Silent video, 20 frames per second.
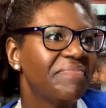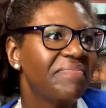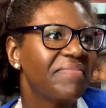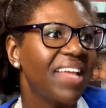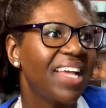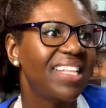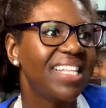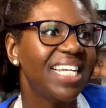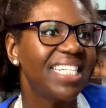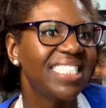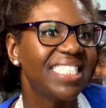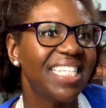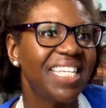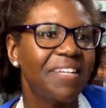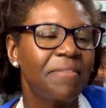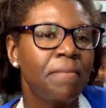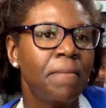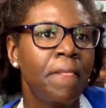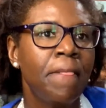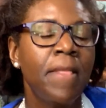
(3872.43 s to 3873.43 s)
And that's
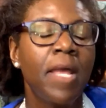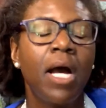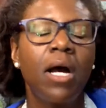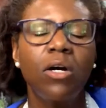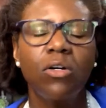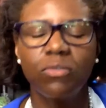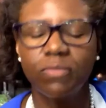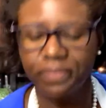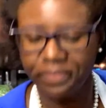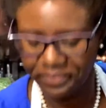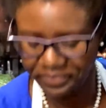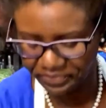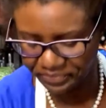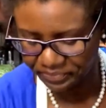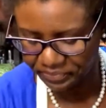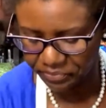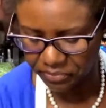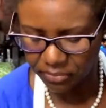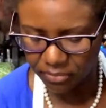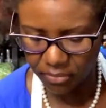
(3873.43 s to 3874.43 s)
it. Oh,
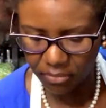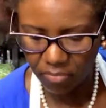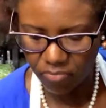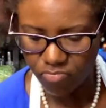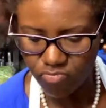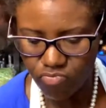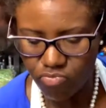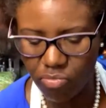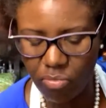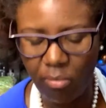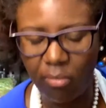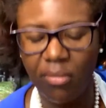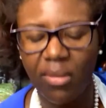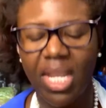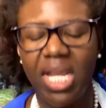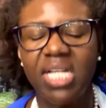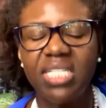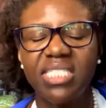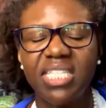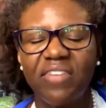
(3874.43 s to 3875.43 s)

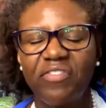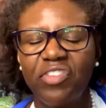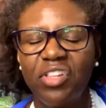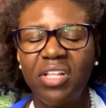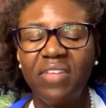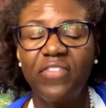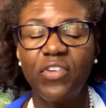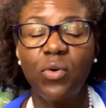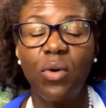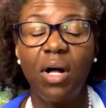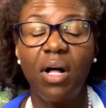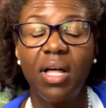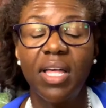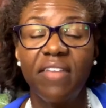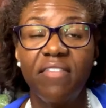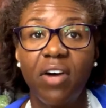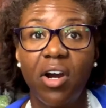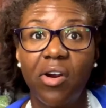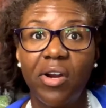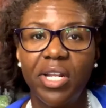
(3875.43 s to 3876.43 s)
Several of you all have
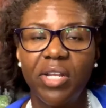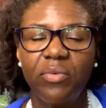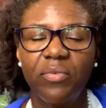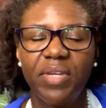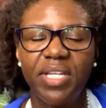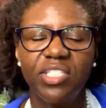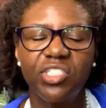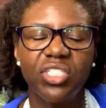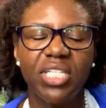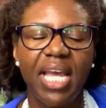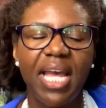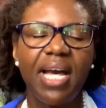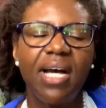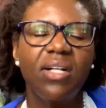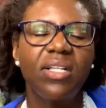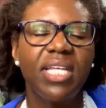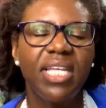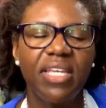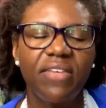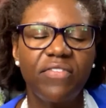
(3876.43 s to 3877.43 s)
already reached out.
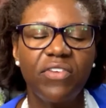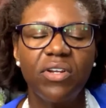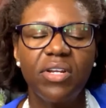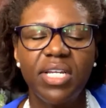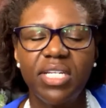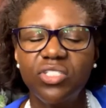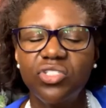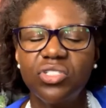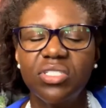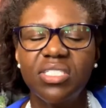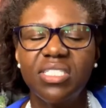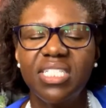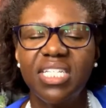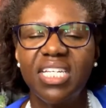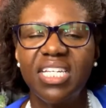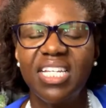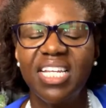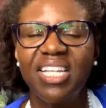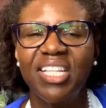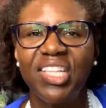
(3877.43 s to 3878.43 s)
If you're
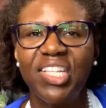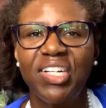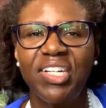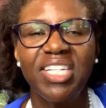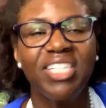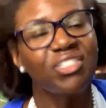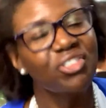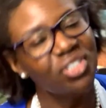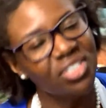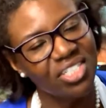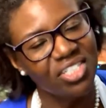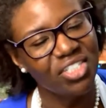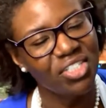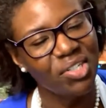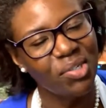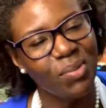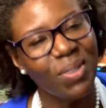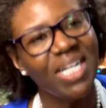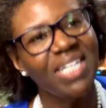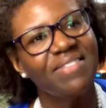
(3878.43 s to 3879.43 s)
interested in learning
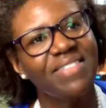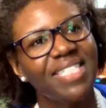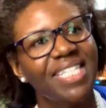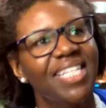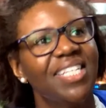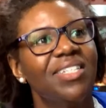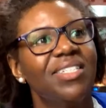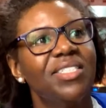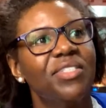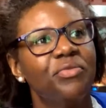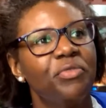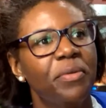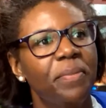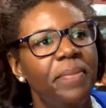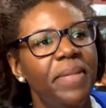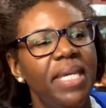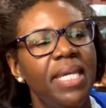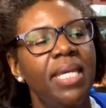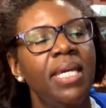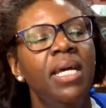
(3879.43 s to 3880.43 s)
traditional wife skills from
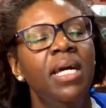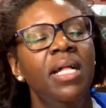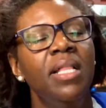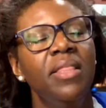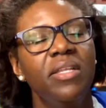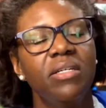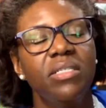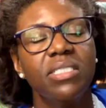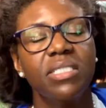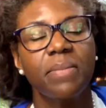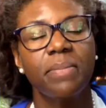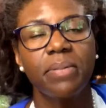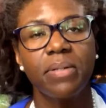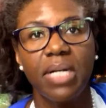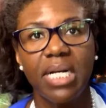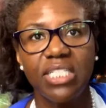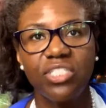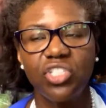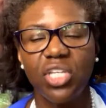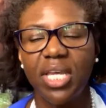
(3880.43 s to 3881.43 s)
me, there is a
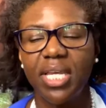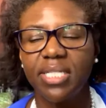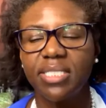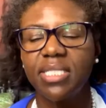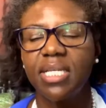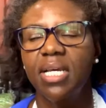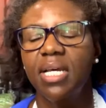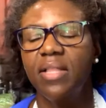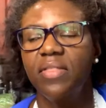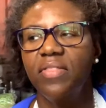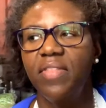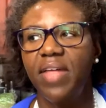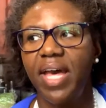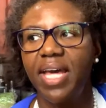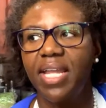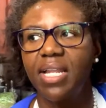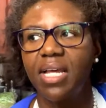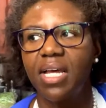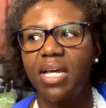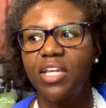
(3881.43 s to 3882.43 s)
project
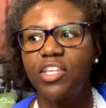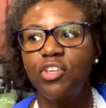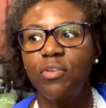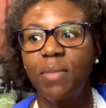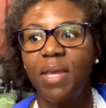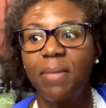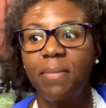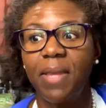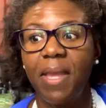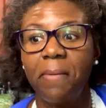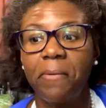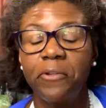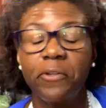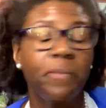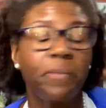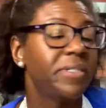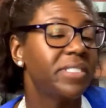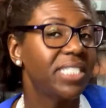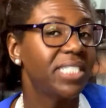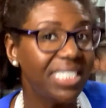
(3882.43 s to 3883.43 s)
that you may be able to
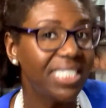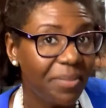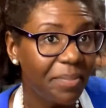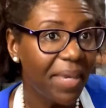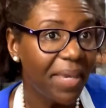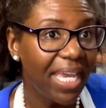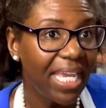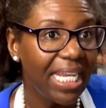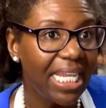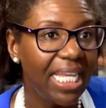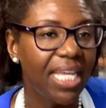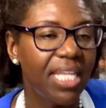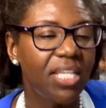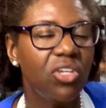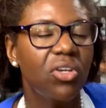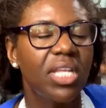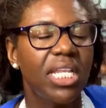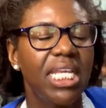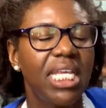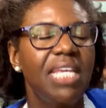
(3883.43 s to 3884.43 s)
participate in. You
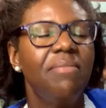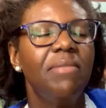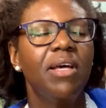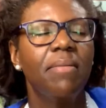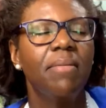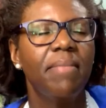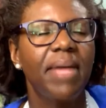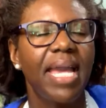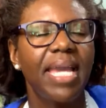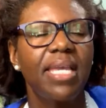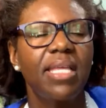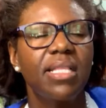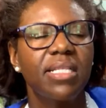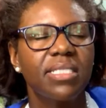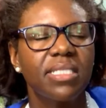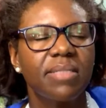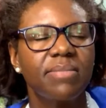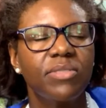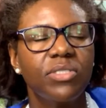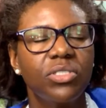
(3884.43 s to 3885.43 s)
can email Maggie, the
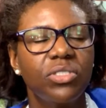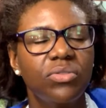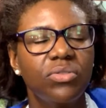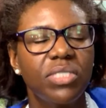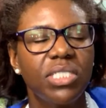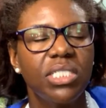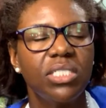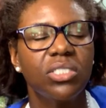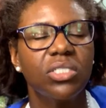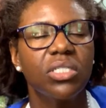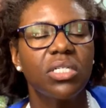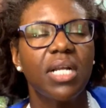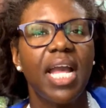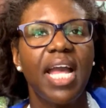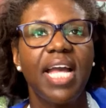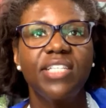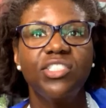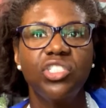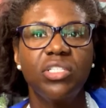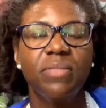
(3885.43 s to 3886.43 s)
substitute teacher,
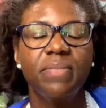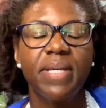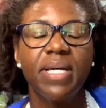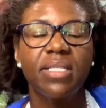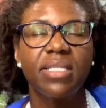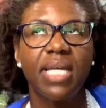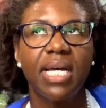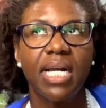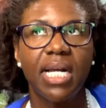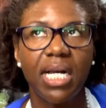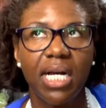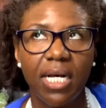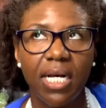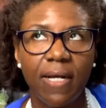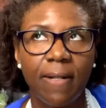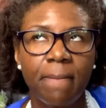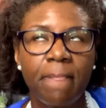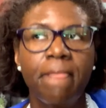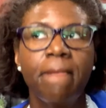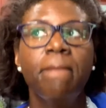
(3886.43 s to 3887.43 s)
at
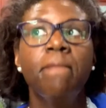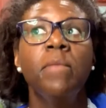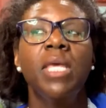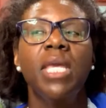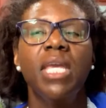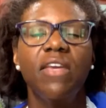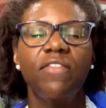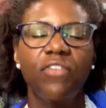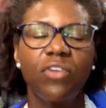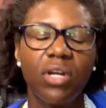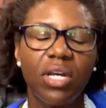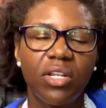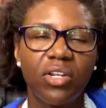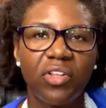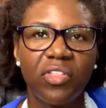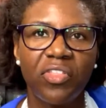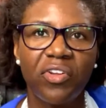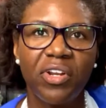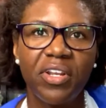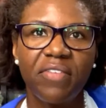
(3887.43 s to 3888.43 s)
gmail.com. If you're under
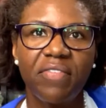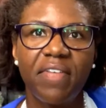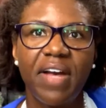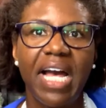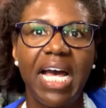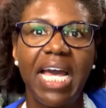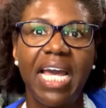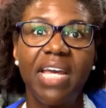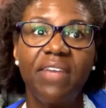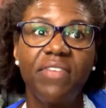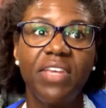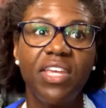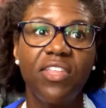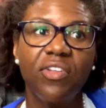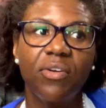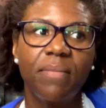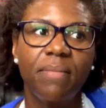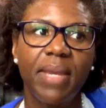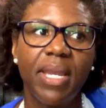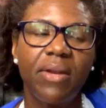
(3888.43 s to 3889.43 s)
35,
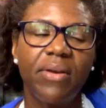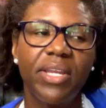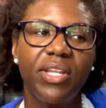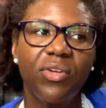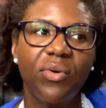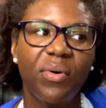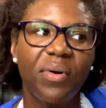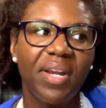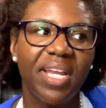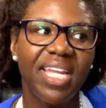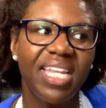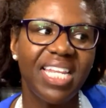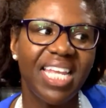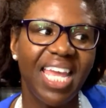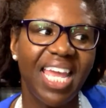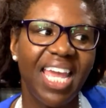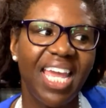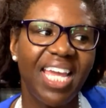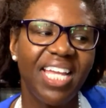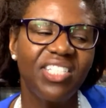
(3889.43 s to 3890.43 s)
either married or
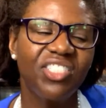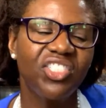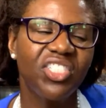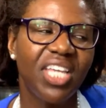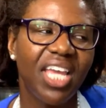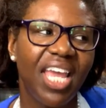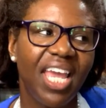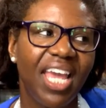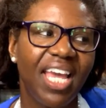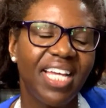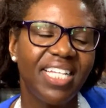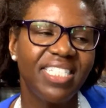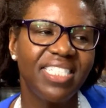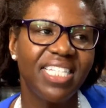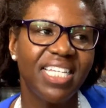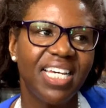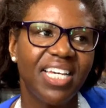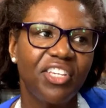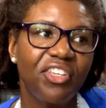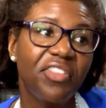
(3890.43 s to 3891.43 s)
engaged, and
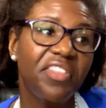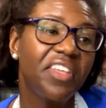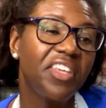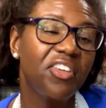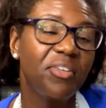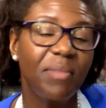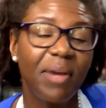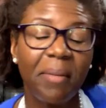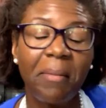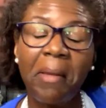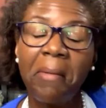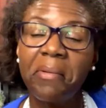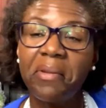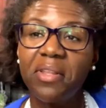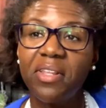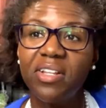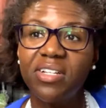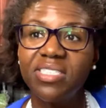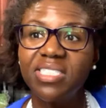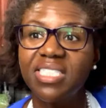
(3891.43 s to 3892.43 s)
you think you might be able to
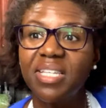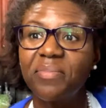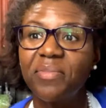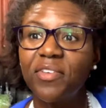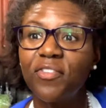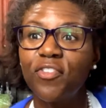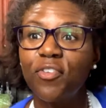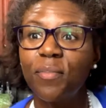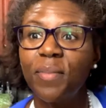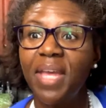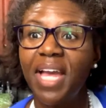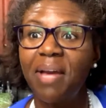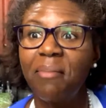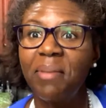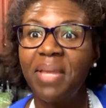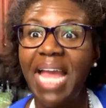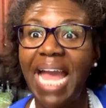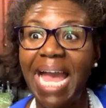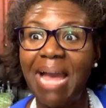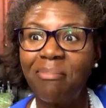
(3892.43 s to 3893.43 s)
learn something from me, I'd be
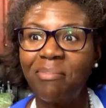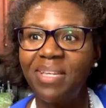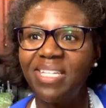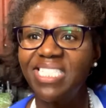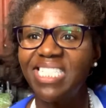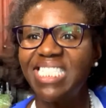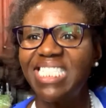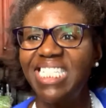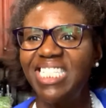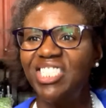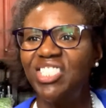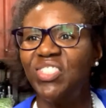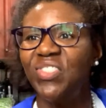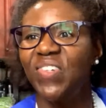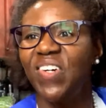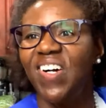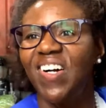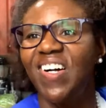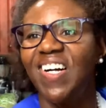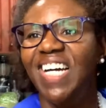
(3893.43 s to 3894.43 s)
happy to teach you
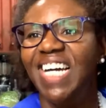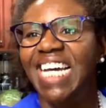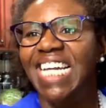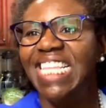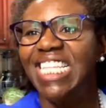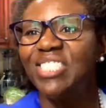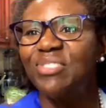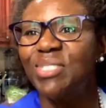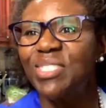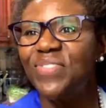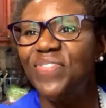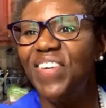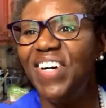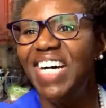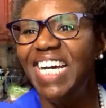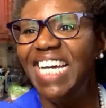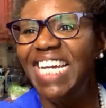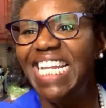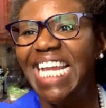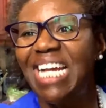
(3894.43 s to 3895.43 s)
all. This was
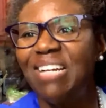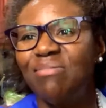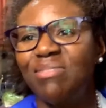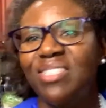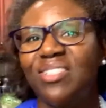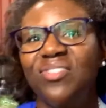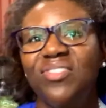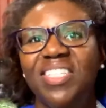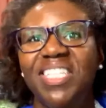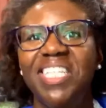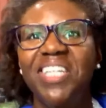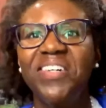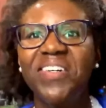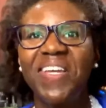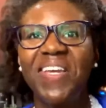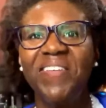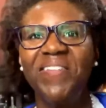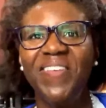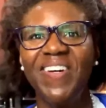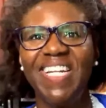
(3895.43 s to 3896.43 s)
fun. Absolutely.
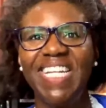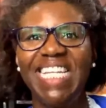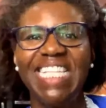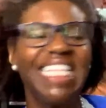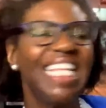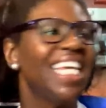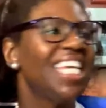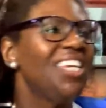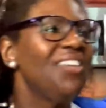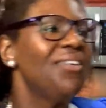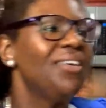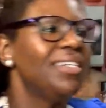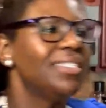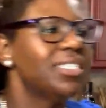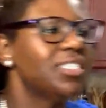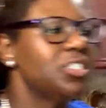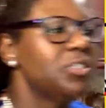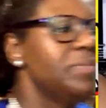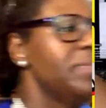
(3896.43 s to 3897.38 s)
Okay, Bonnie, thank you all so